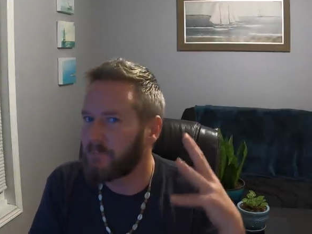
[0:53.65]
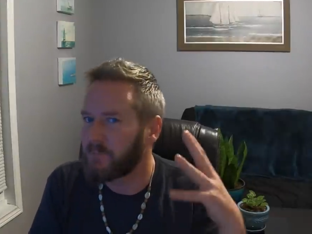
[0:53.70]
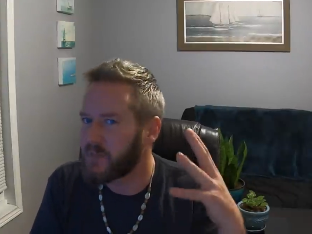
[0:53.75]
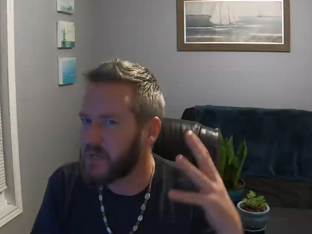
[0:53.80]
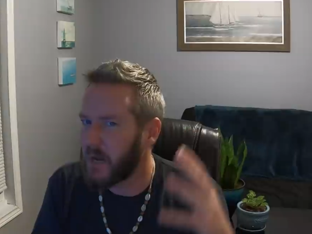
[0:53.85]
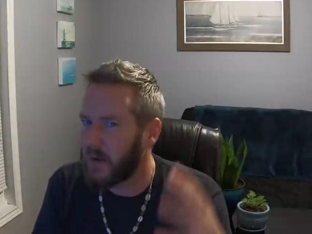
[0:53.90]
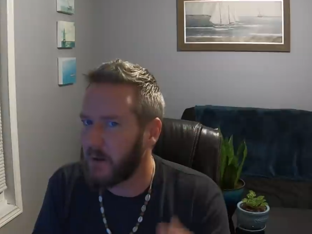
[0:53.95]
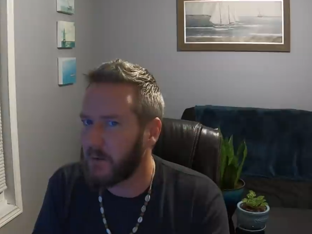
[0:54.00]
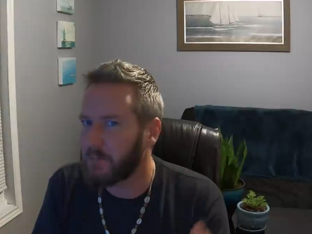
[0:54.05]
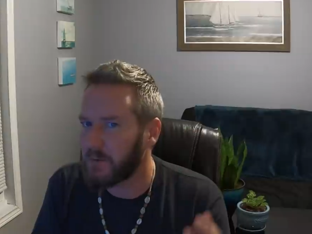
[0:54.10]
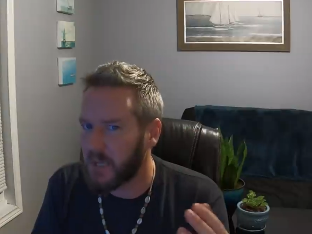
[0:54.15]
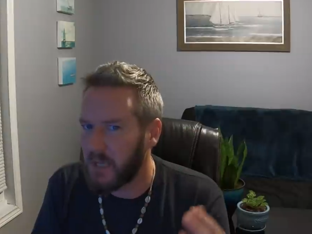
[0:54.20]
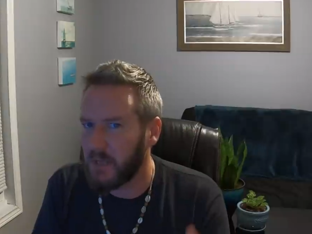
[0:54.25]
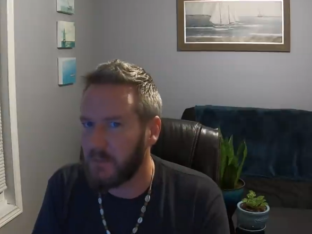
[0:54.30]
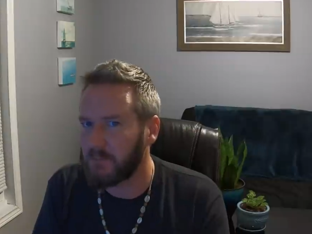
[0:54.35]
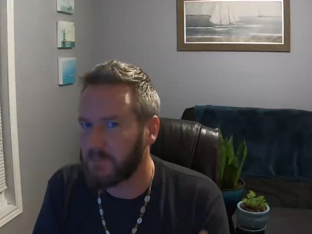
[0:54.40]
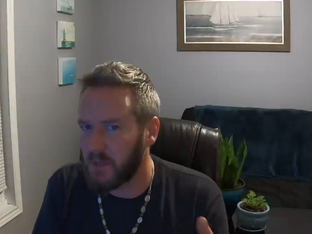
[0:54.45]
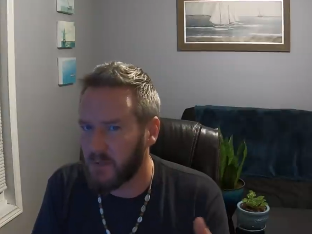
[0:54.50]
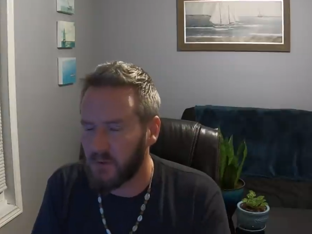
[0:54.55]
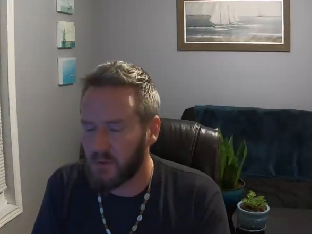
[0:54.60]
to help
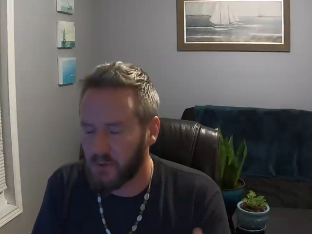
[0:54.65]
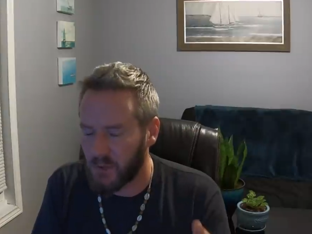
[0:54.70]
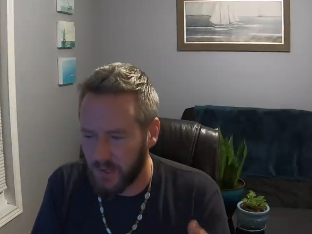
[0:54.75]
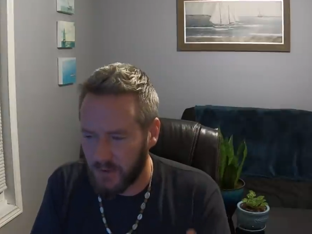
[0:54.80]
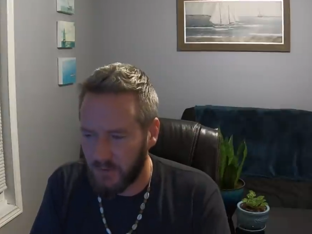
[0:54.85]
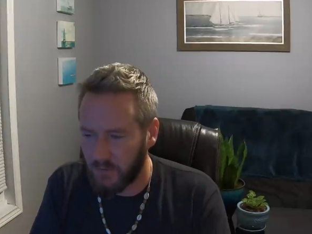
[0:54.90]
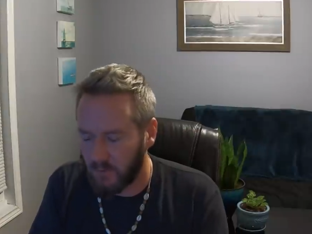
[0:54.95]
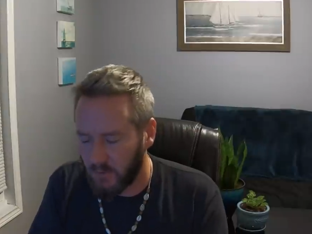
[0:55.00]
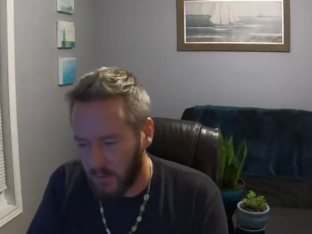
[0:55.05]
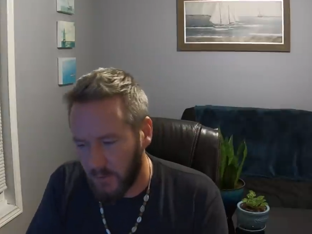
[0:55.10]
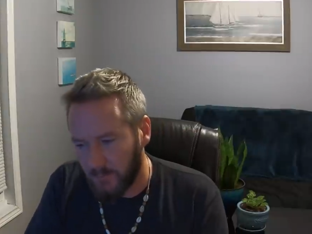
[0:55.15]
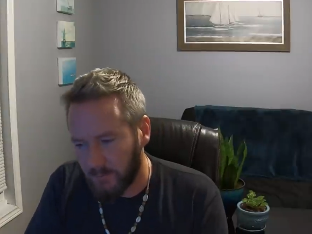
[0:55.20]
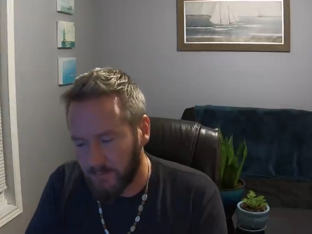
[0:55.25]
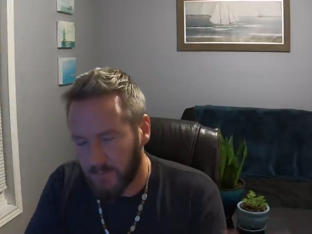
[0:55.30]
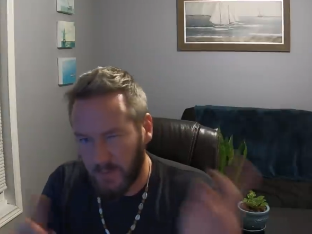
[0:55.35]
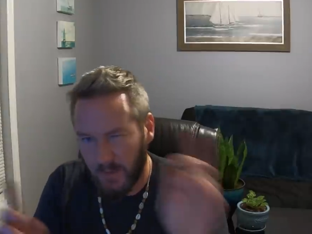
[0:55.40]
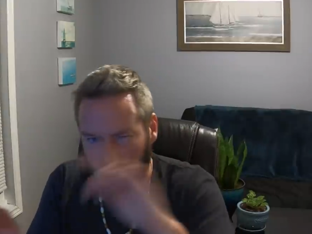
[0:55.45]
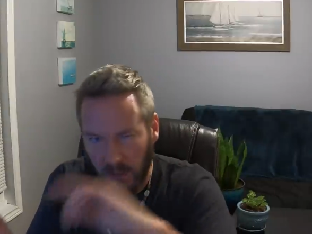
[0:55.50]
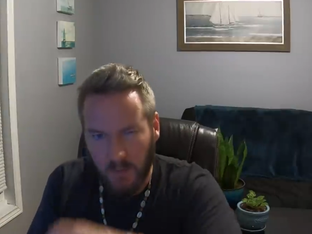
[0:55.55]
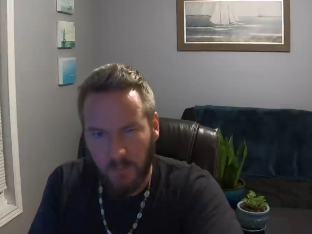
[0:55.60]
keep this channel
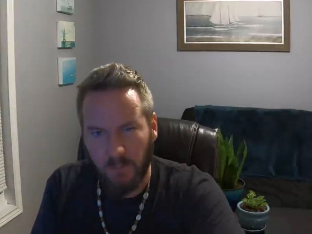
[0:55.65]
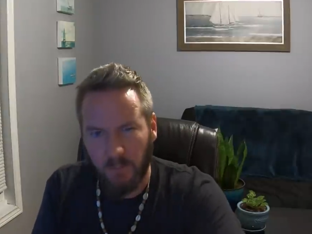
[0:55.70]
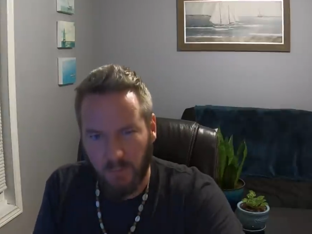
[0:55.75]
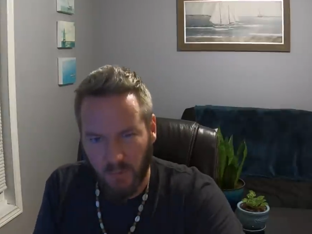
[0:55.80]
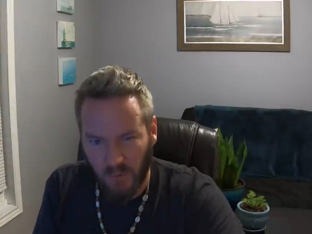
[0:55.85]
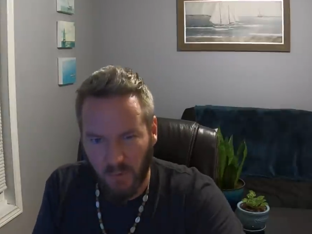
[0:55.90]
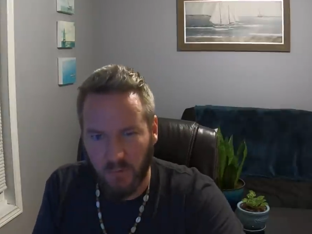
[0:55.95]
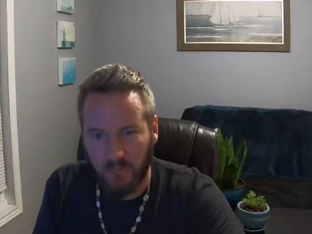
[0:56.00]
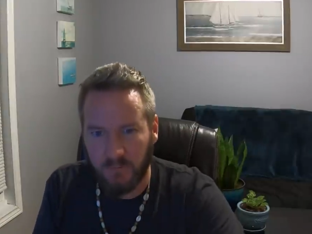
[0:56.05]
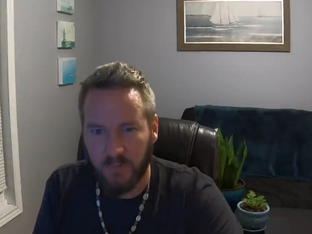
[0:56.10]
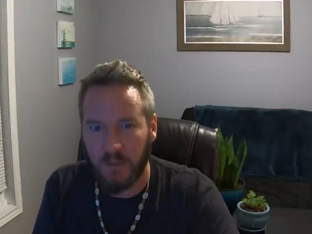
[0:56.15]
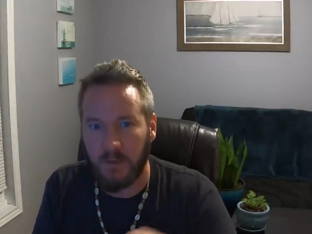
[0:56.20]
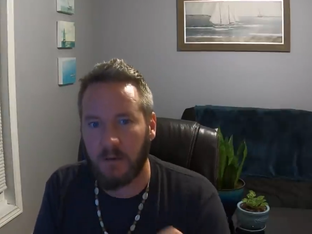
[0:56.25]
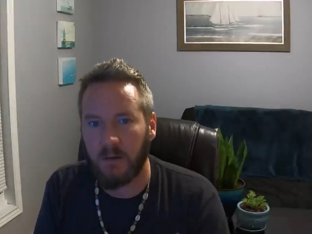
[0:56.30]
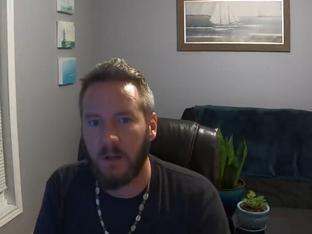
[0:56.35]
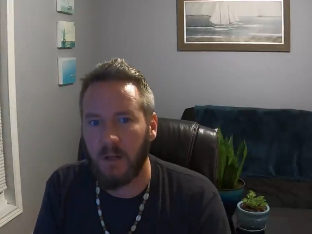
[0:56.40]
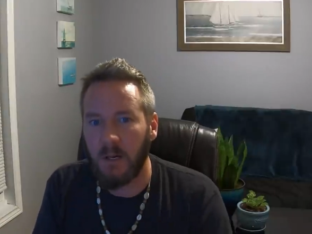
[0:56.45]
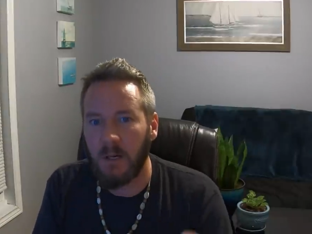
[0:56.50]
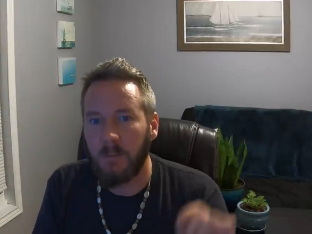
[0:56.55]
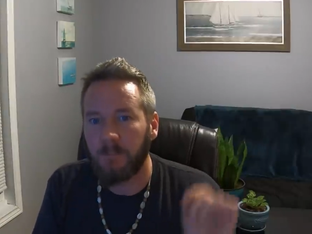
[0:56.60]
improving.